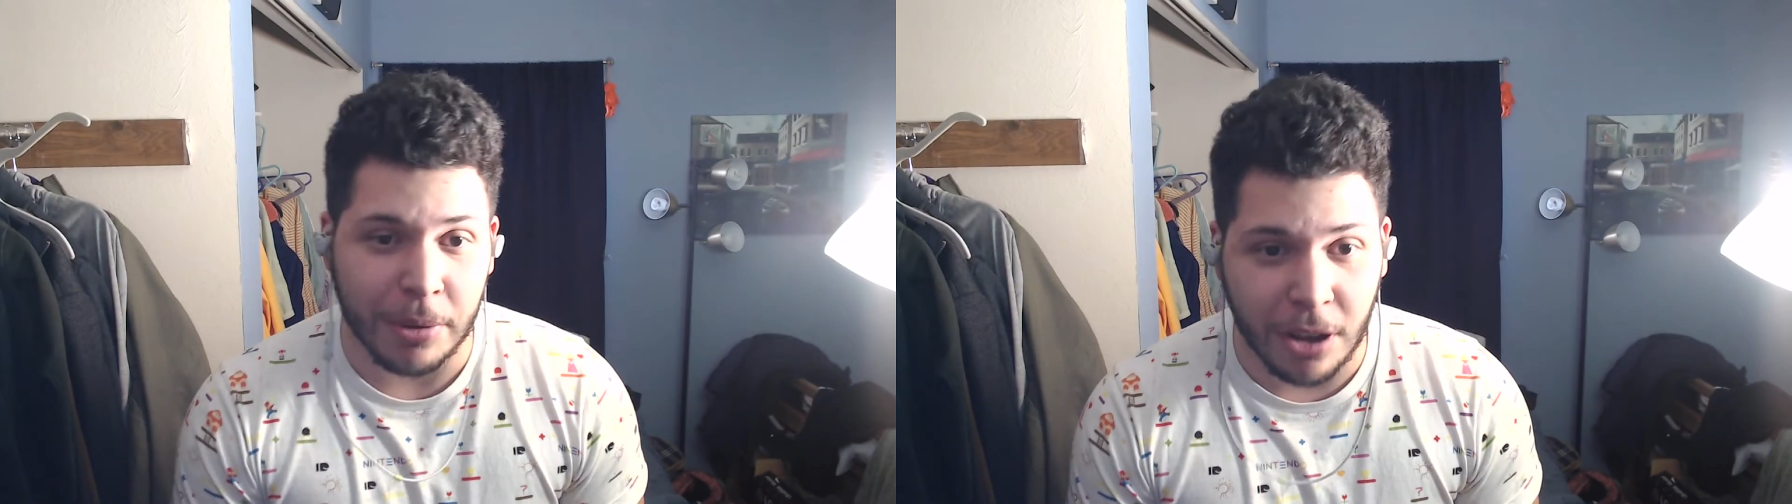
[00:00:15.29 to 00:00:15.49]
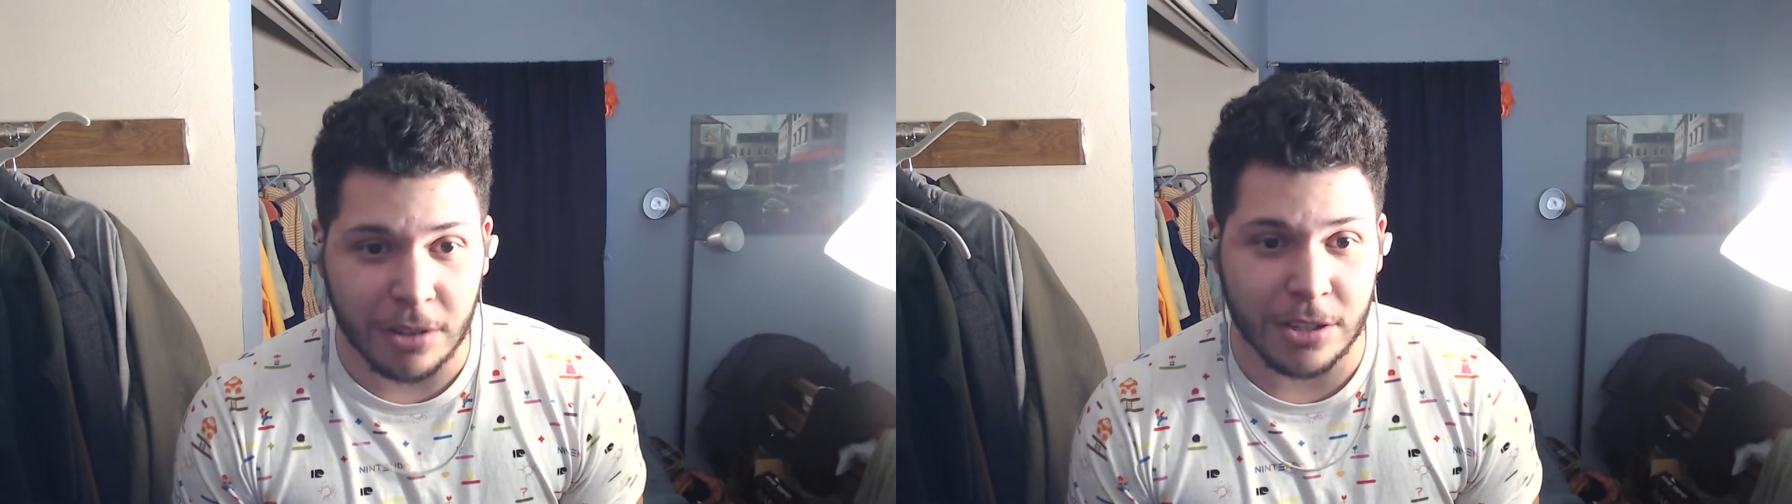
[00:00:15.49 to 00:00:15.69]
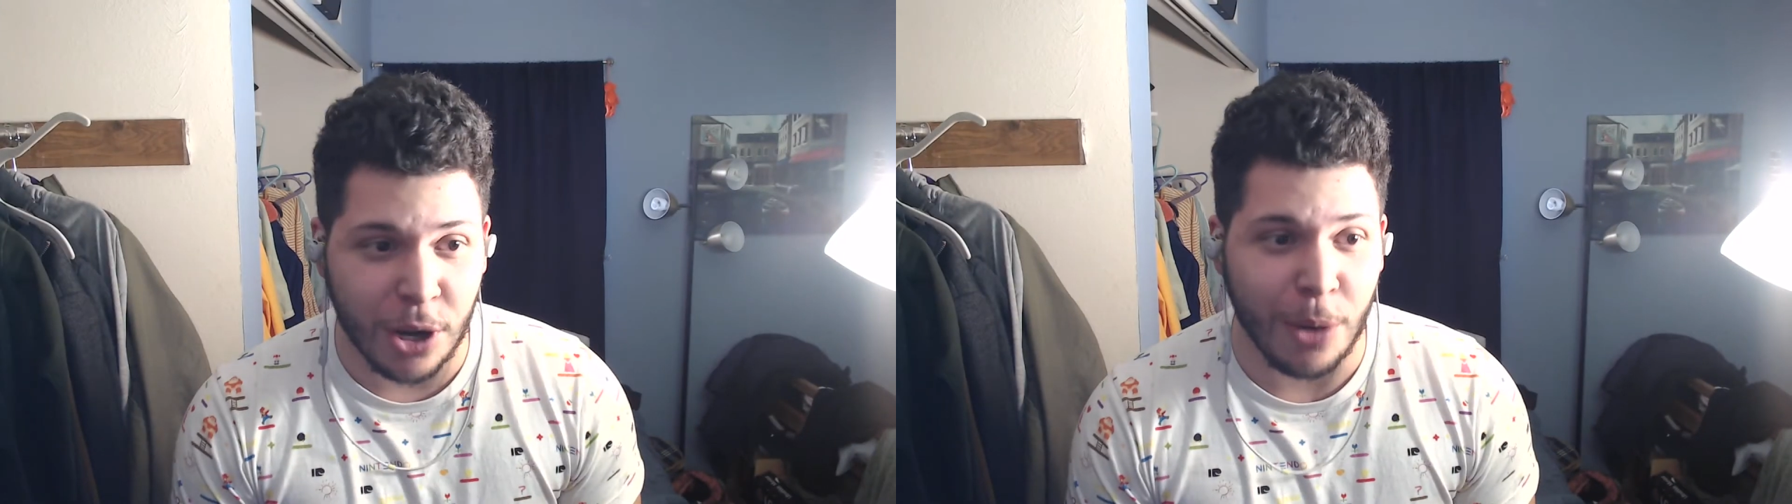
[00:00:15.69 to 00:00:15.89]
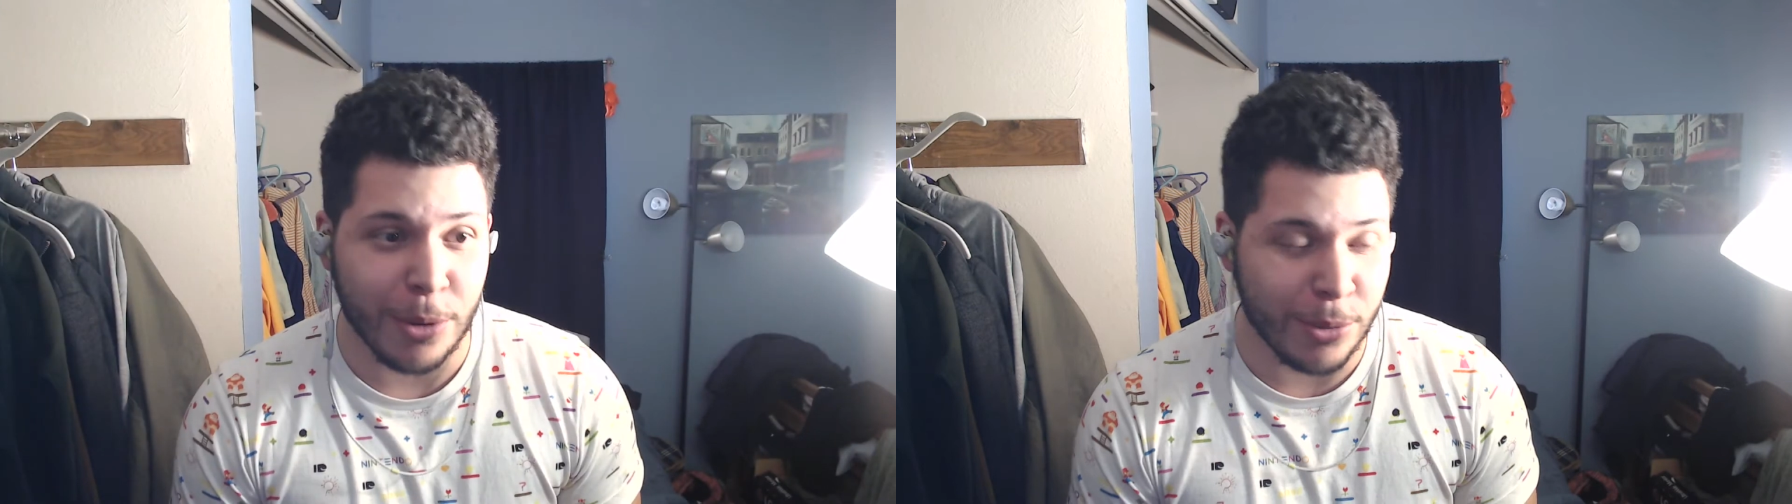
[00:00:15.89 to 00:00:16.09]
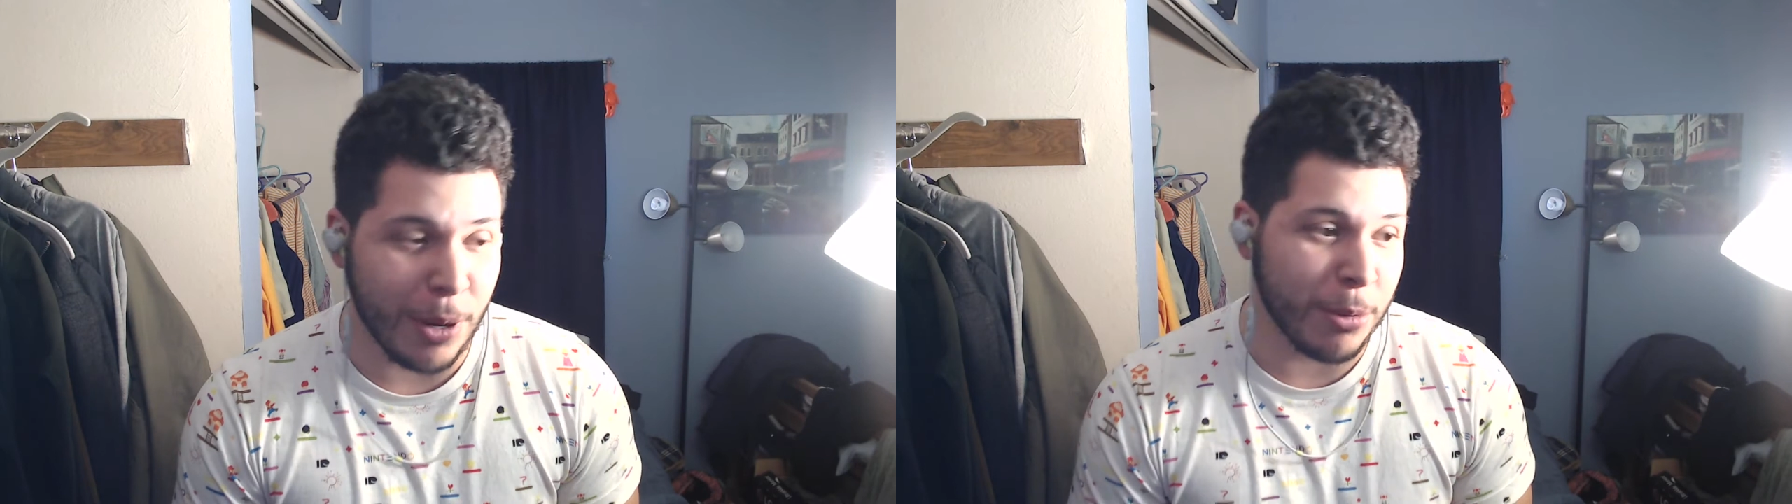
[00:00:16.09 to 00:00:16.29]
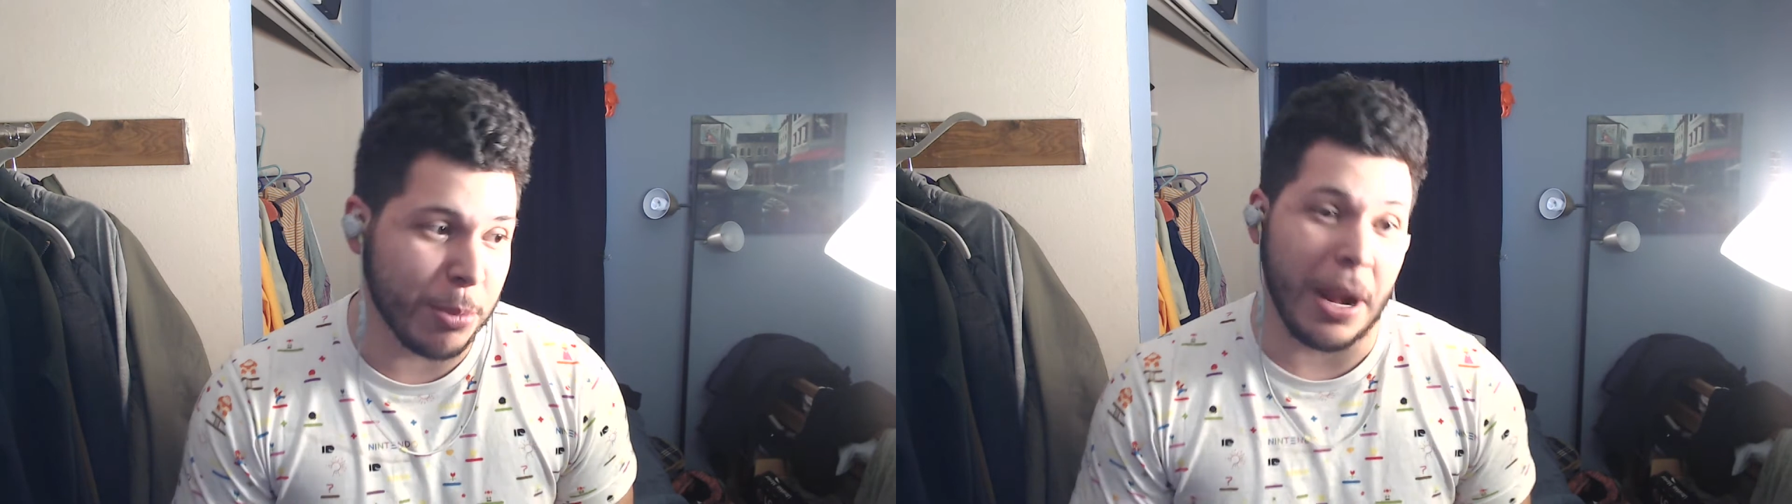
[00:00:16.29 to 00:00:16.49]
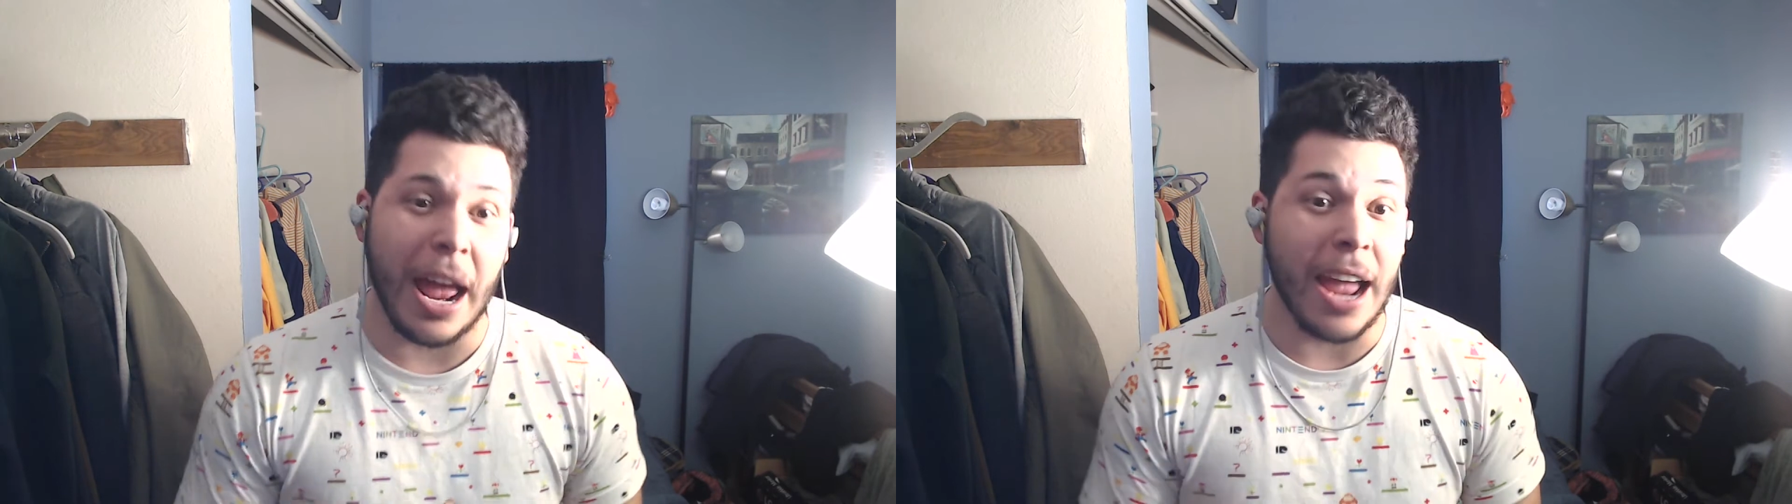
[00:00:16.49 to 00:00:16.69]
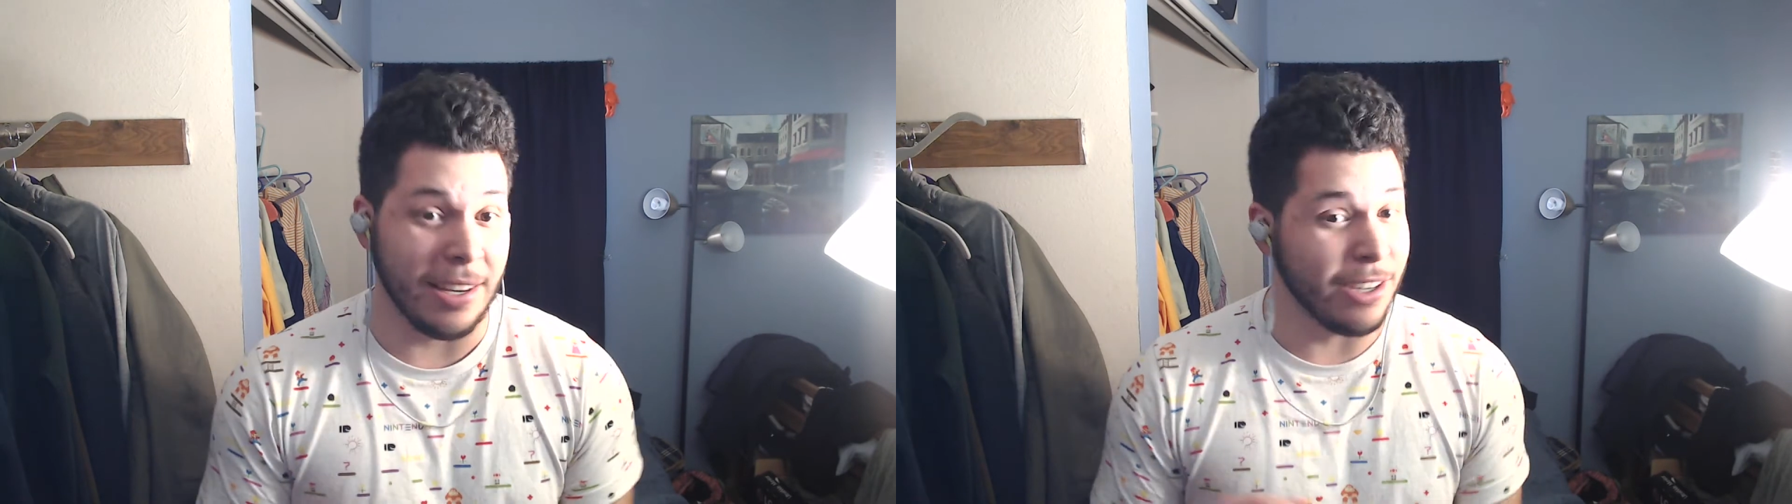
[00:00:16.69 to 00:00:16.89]
on Star Wars Rebels but
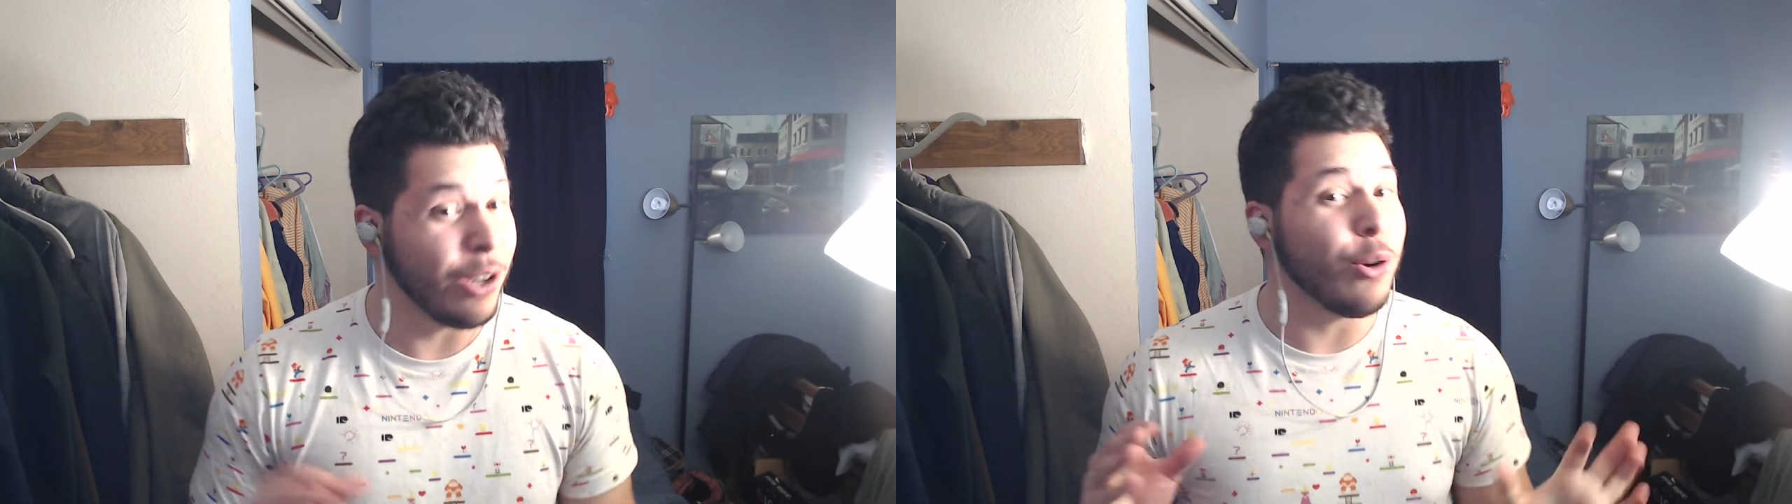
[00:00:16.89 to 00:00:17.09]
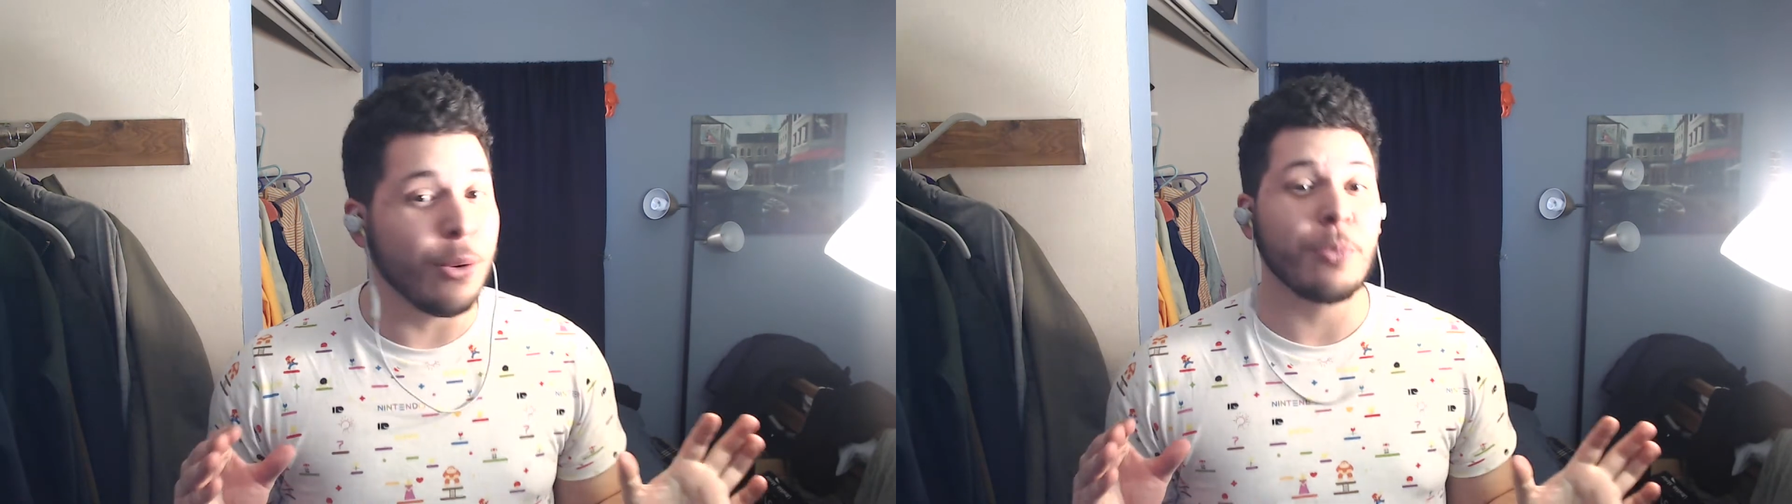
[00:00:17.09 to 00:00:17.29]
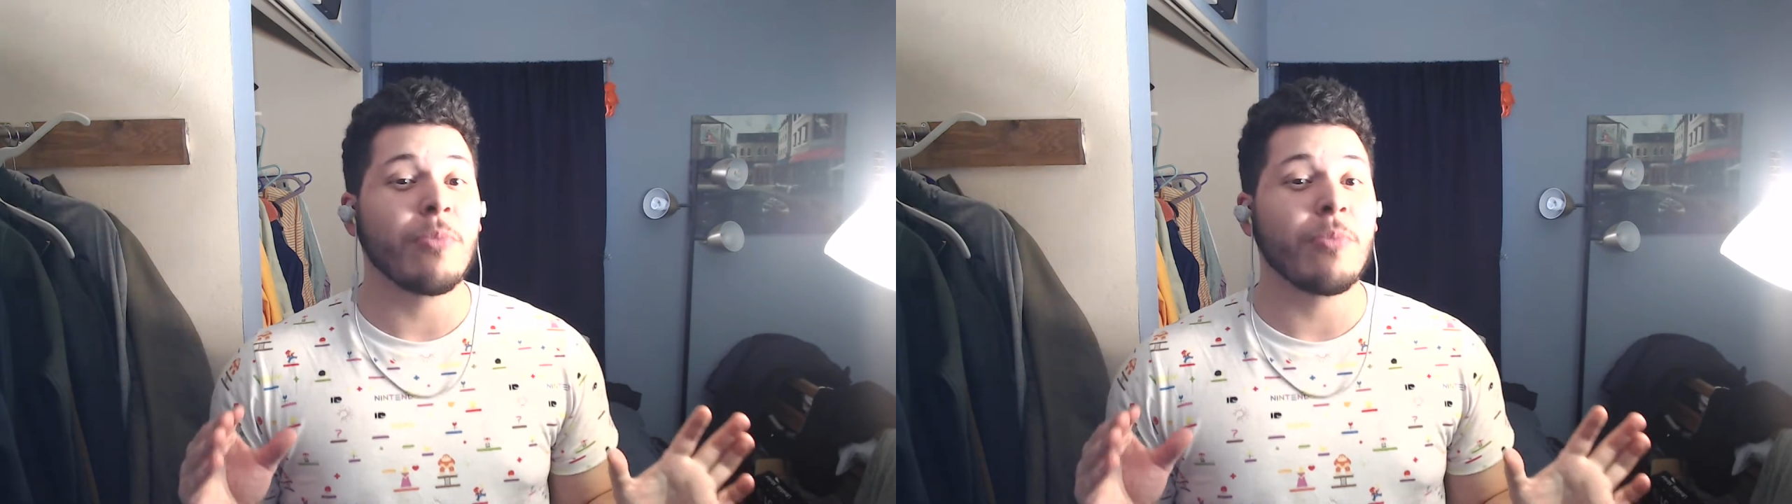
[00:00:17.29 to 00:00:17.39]
I do.